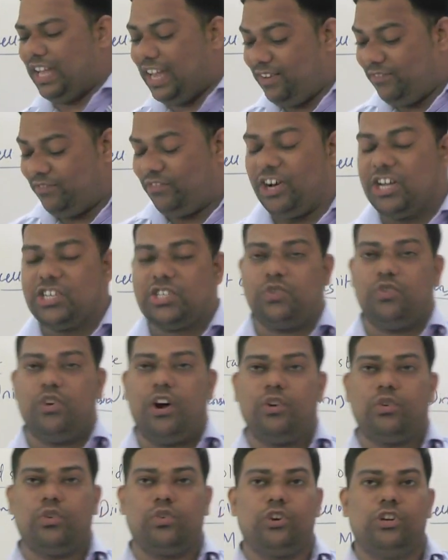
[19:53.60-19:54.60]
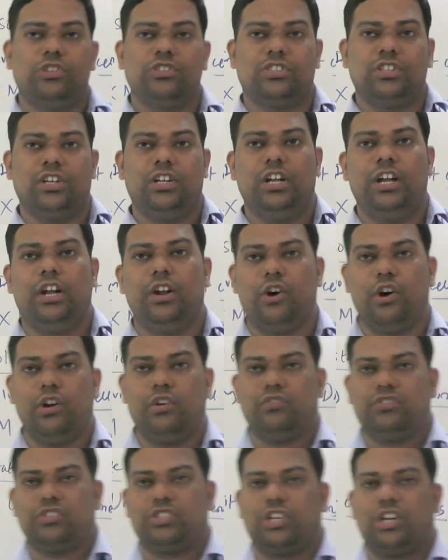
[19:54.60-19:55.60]
Then first you have to concentrate
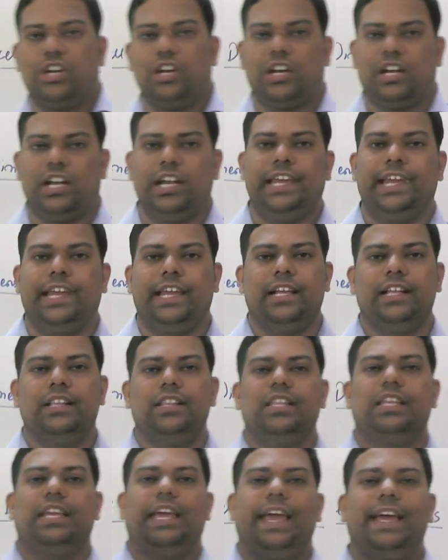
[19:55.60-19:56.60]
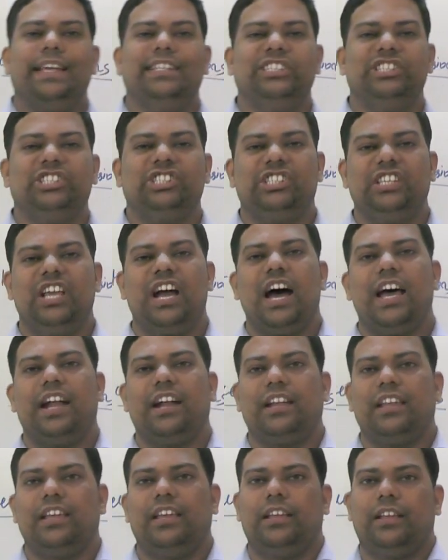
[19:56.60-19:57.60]
on strictly
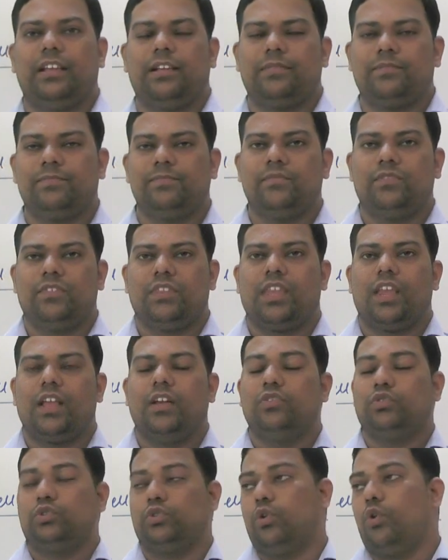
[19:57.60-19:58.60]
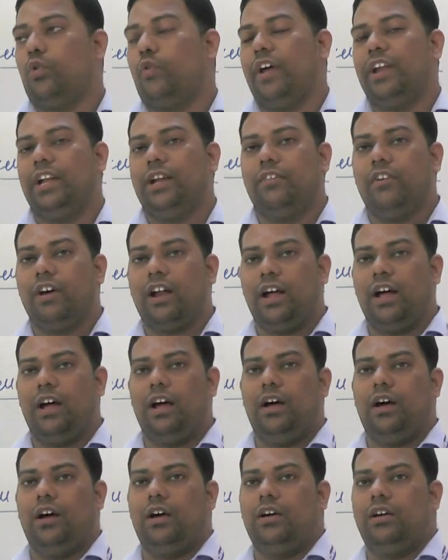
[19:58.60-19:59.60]
NCERT. So whenever
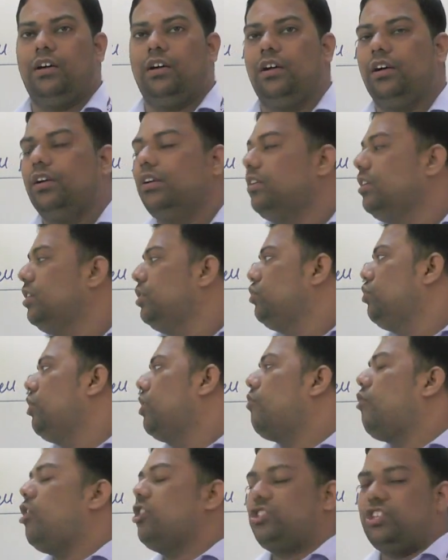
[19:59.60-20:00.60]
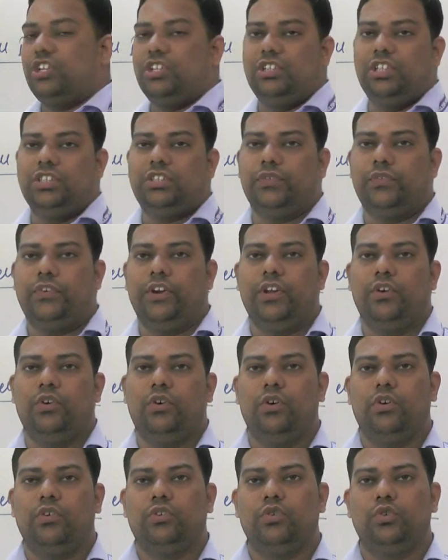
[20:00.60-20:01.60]
you are watching this
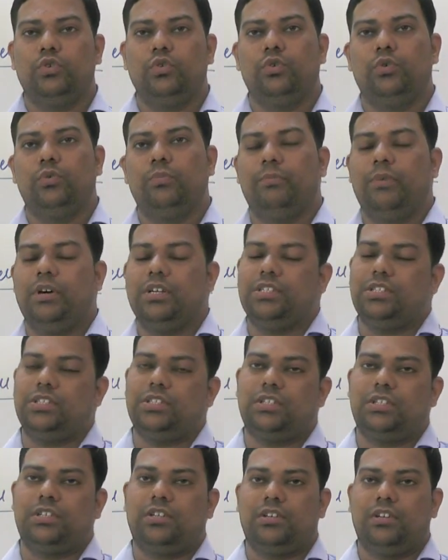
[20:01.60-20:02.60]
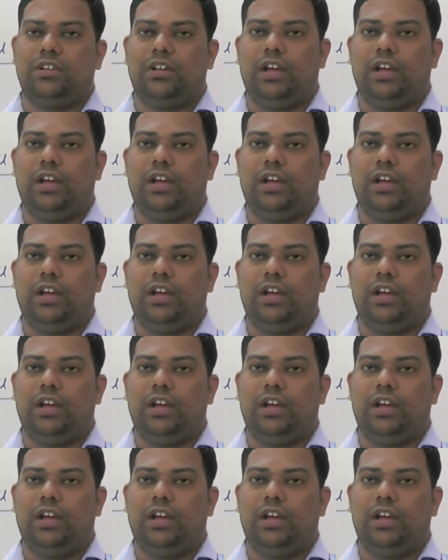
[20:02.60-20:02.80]
video, you must